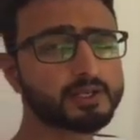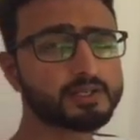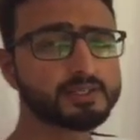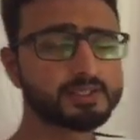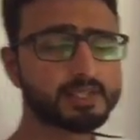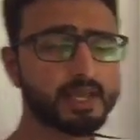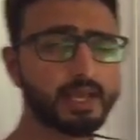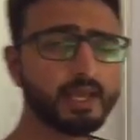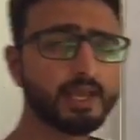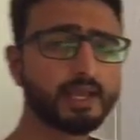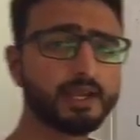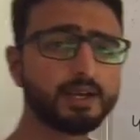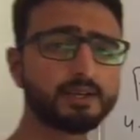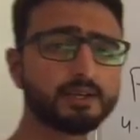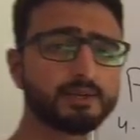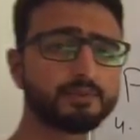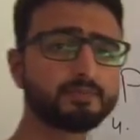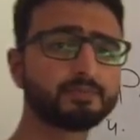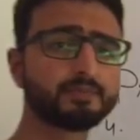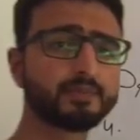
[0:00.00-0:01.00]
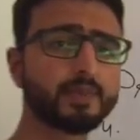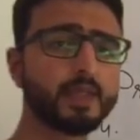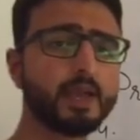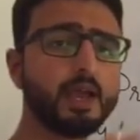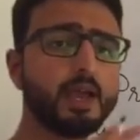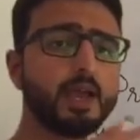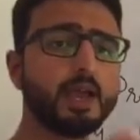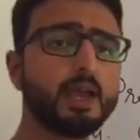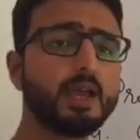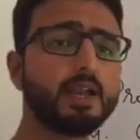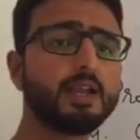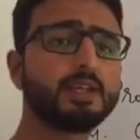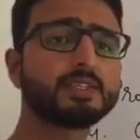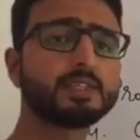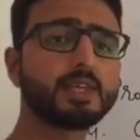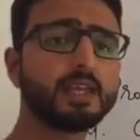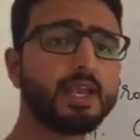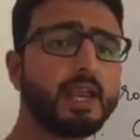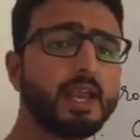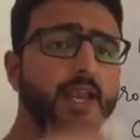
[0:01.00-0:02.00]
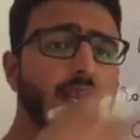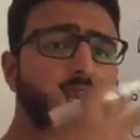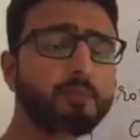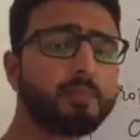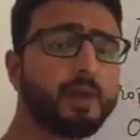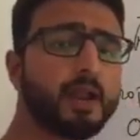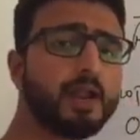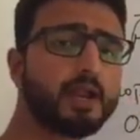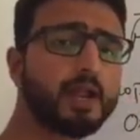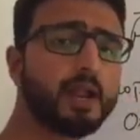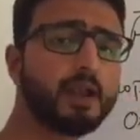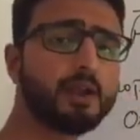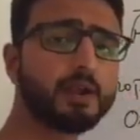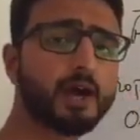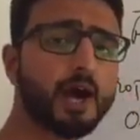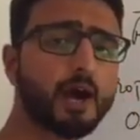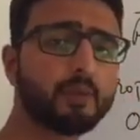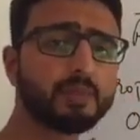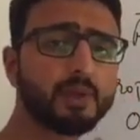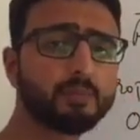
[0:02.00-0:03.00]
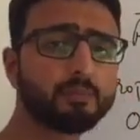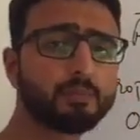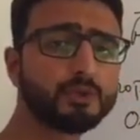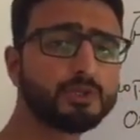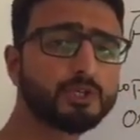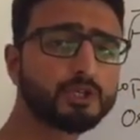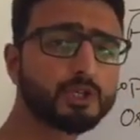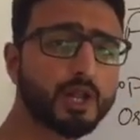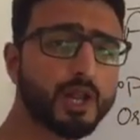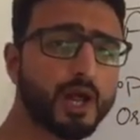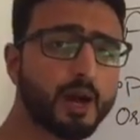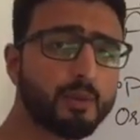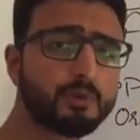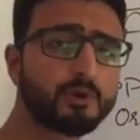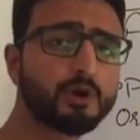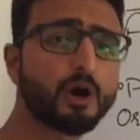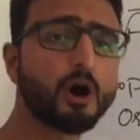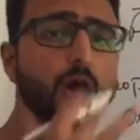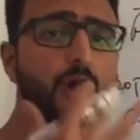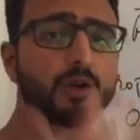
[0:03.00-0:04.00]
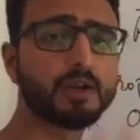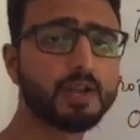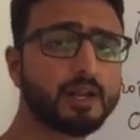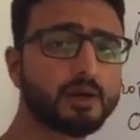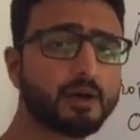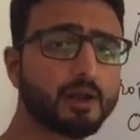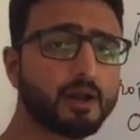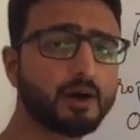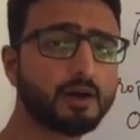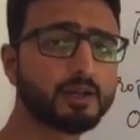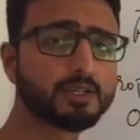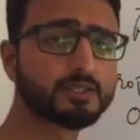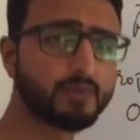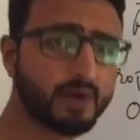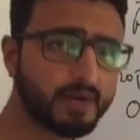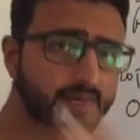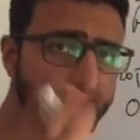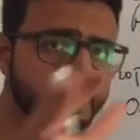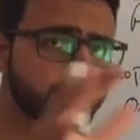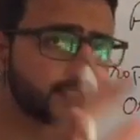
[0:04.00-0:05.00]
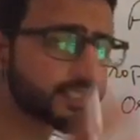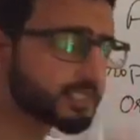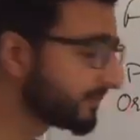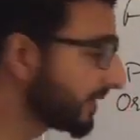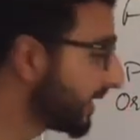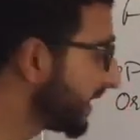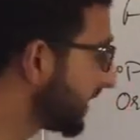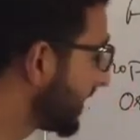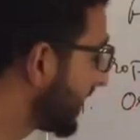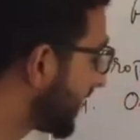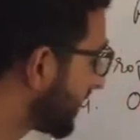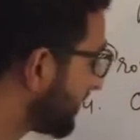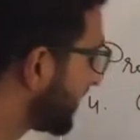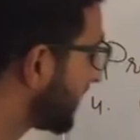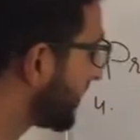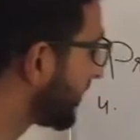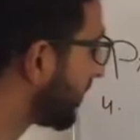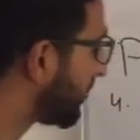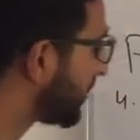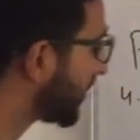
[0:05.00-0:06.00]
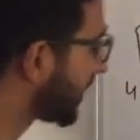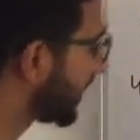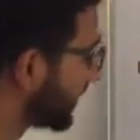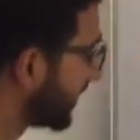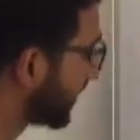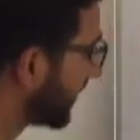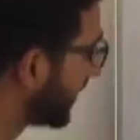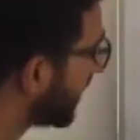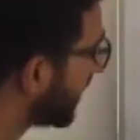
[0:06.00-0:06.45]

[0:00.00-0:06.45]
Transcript: is that it is independent of the position of dot and cross. What does this mean? Let me elaborate it